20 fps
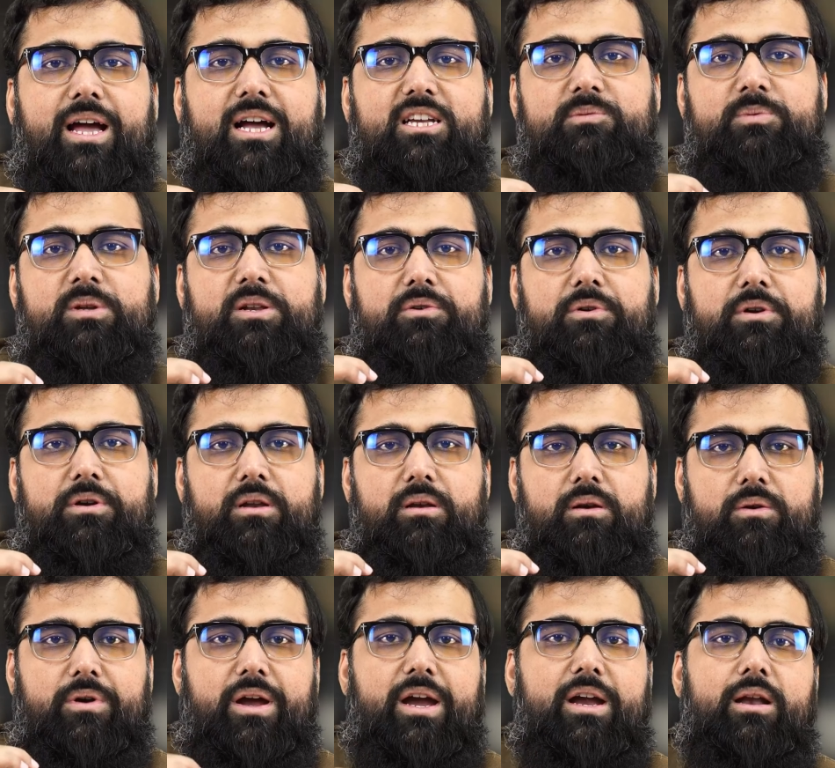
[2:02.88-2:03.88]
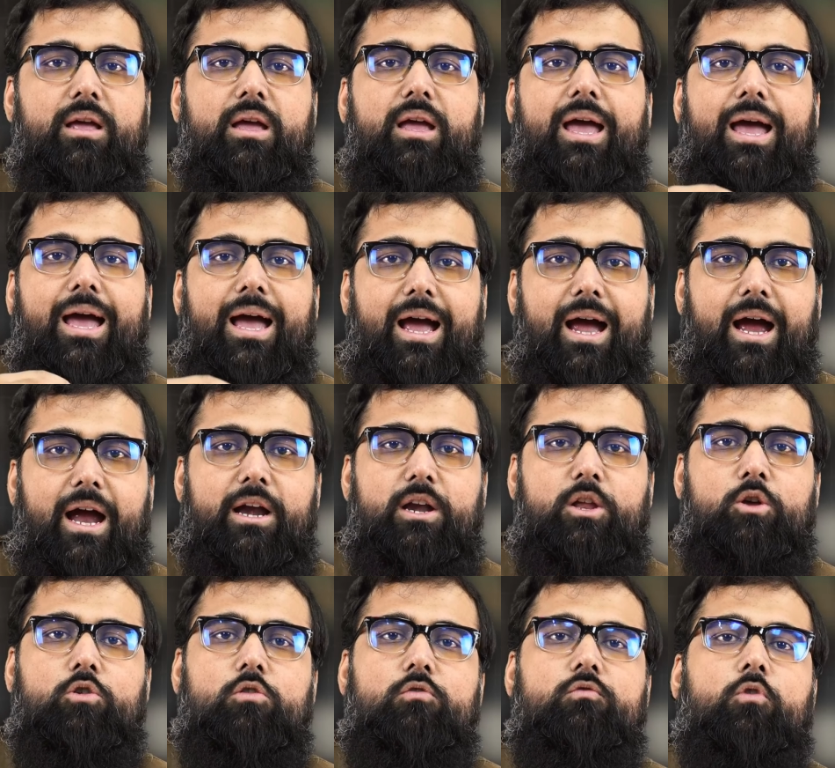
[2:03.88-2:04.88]
has been written, right? And
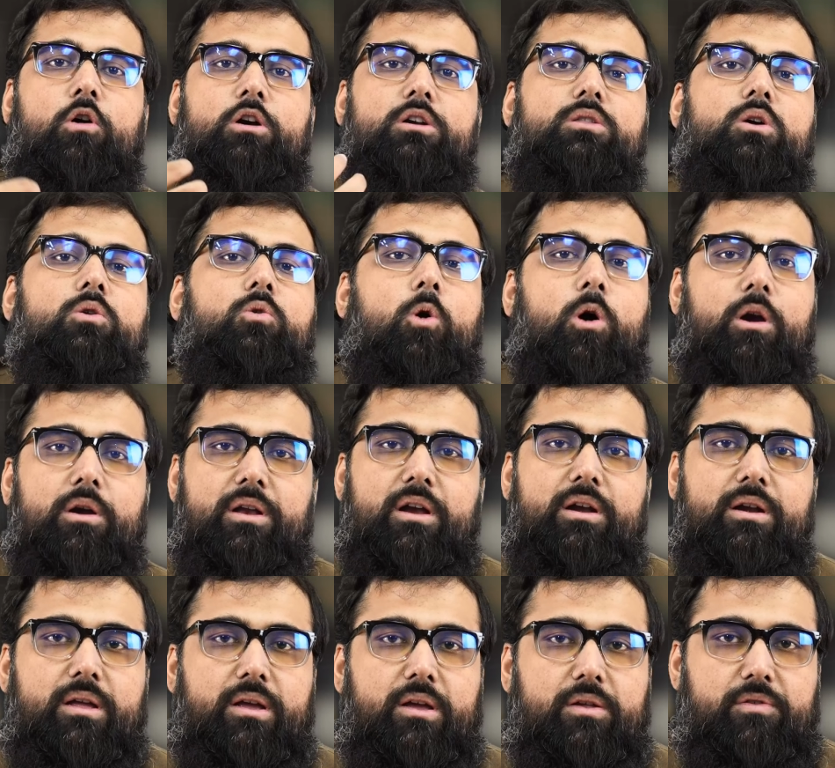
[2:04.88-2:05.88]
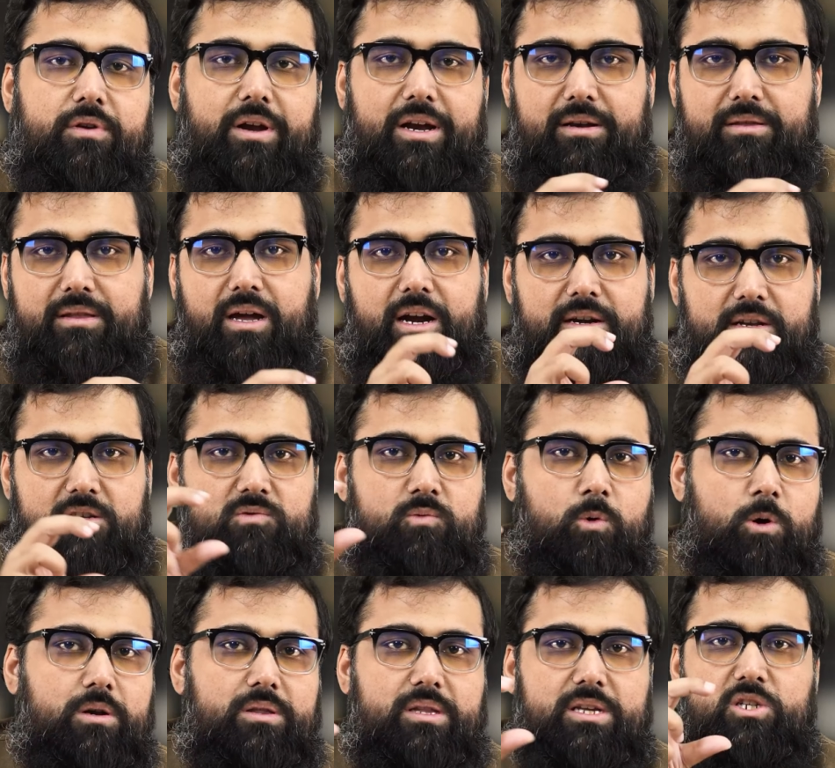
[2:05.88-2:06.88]
what the content is, right? That is
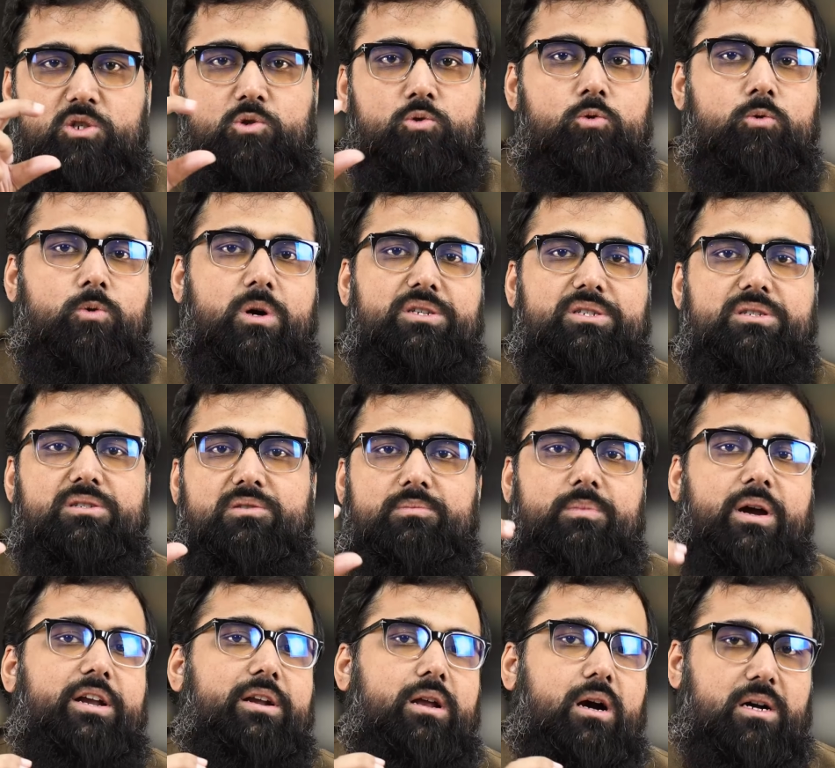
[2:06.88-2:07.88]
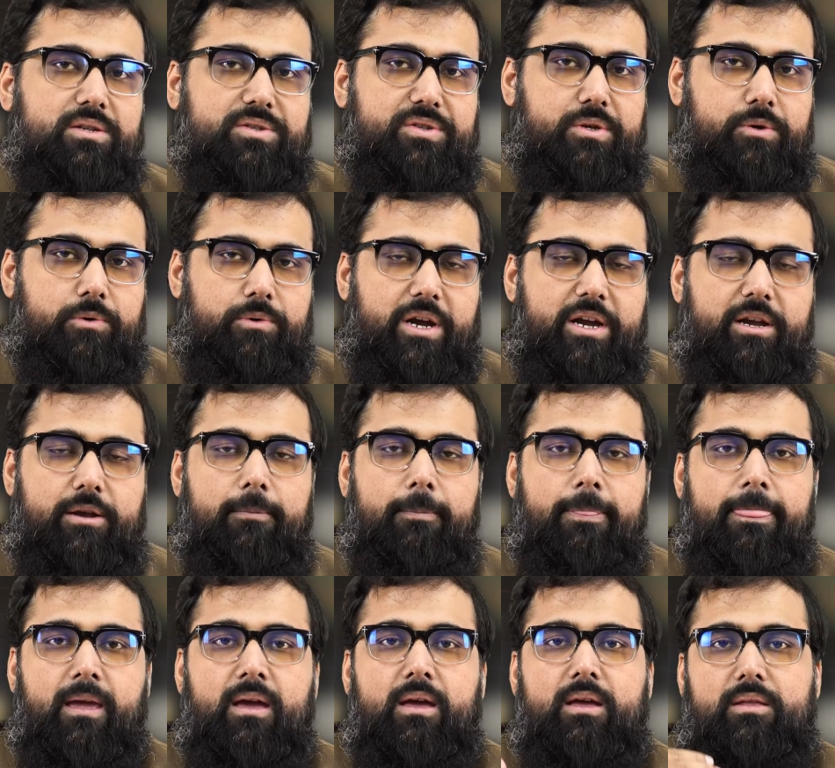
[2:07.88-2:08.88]
what these two questions might ask you, right?
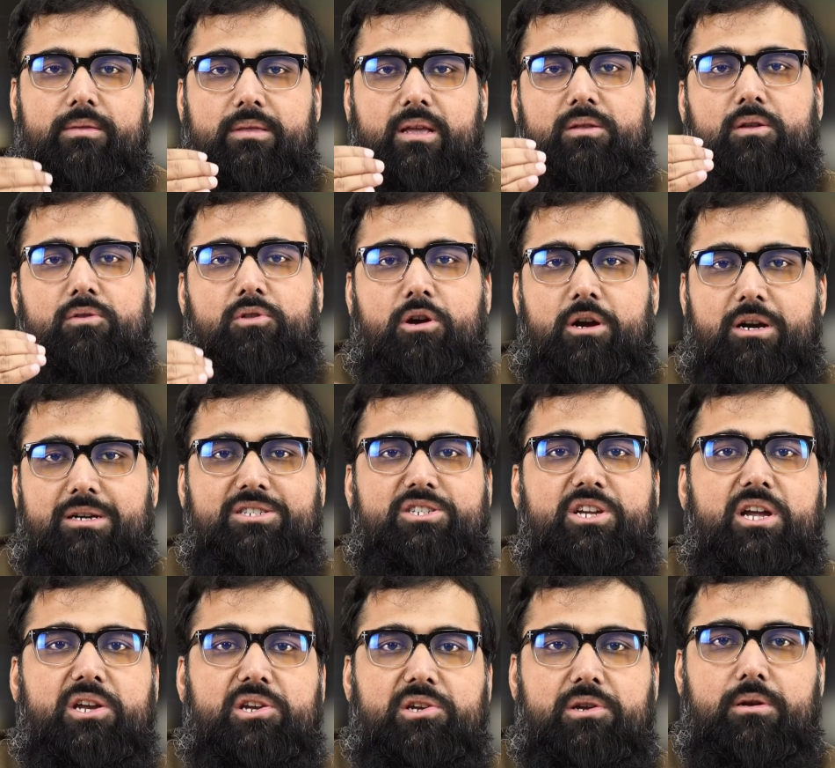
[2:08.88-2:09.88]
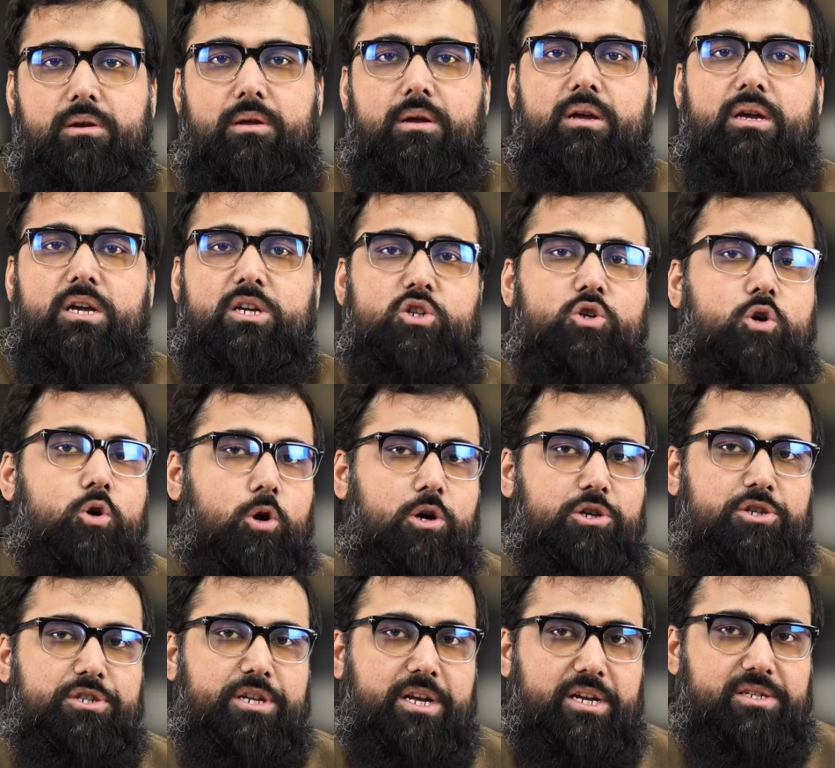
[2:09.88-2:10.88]
Then the third section is
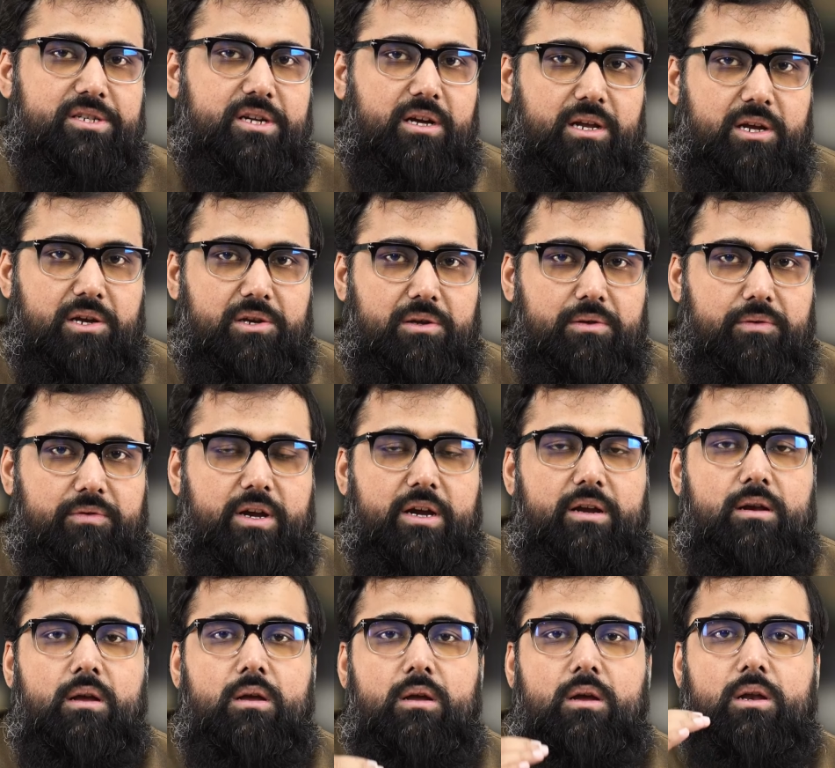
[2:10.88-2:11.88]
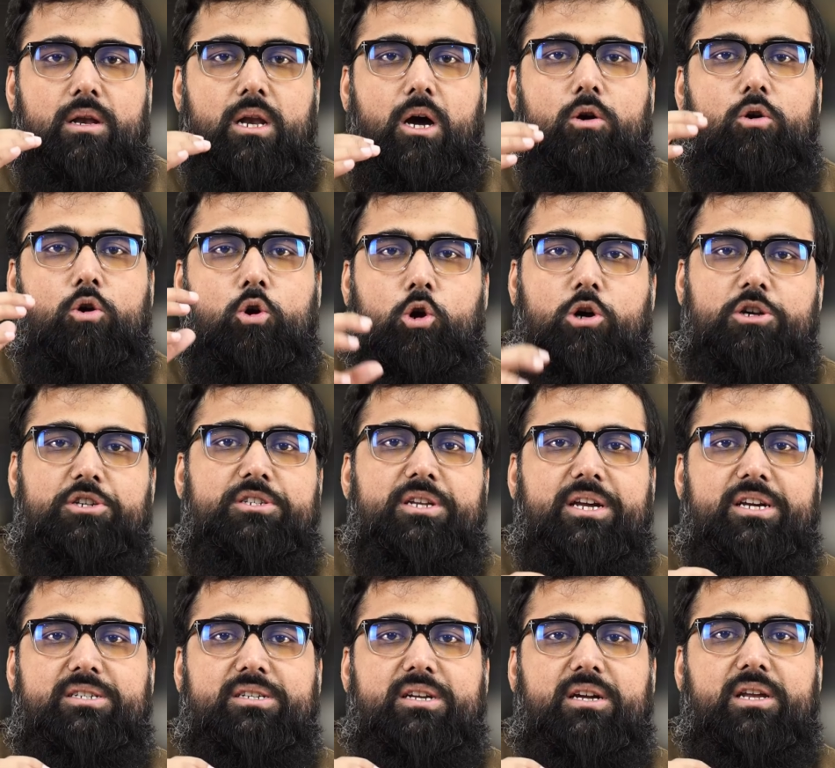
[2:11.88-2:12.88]
cross-text connections, right? Now,
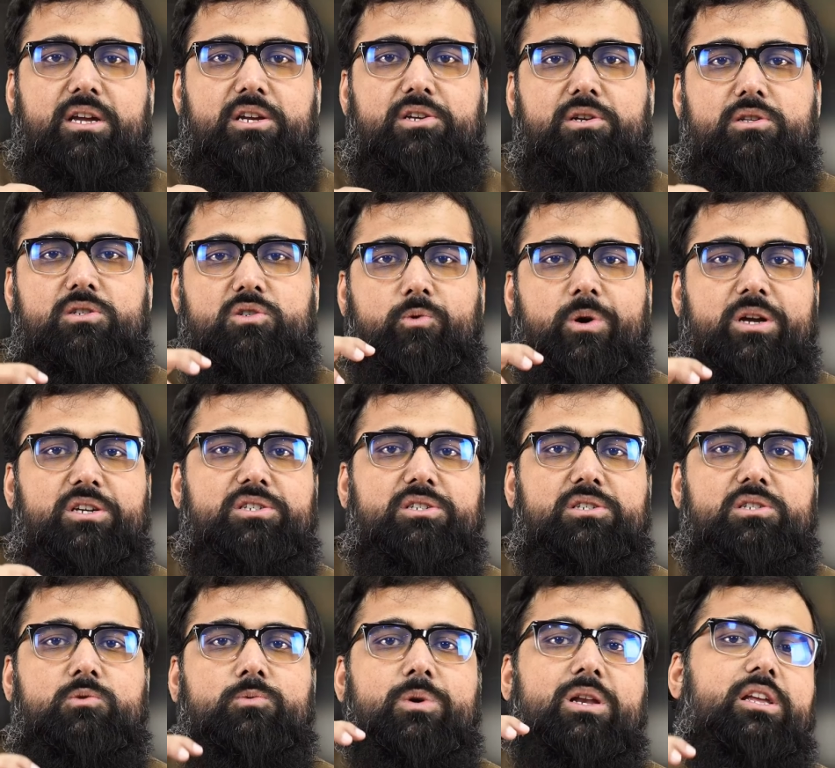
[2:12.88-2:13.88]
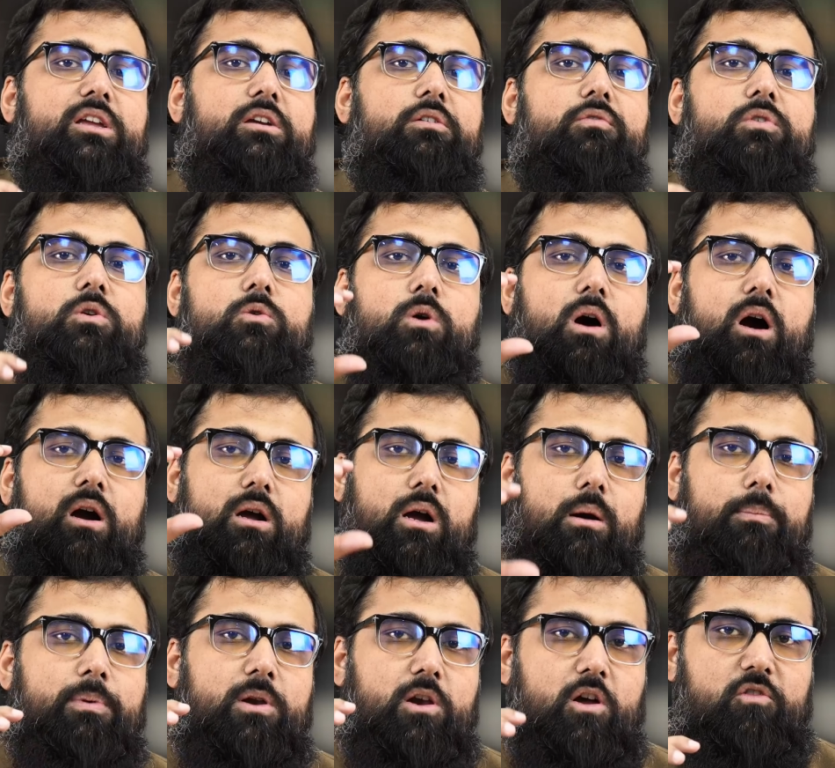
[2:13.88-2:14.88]
cross-text connections questions will give you a
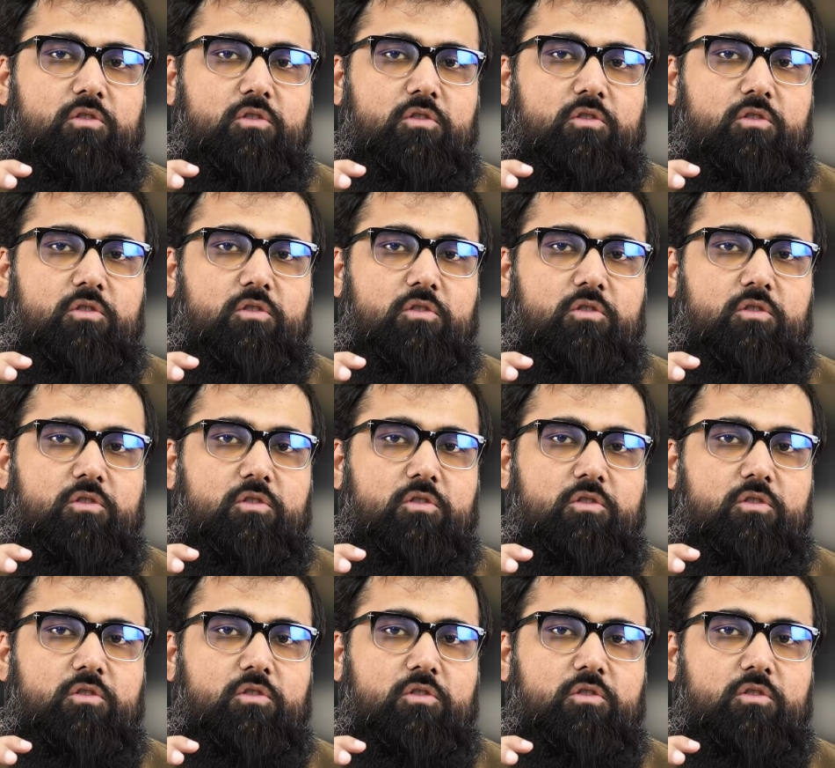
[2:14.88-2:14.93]
couple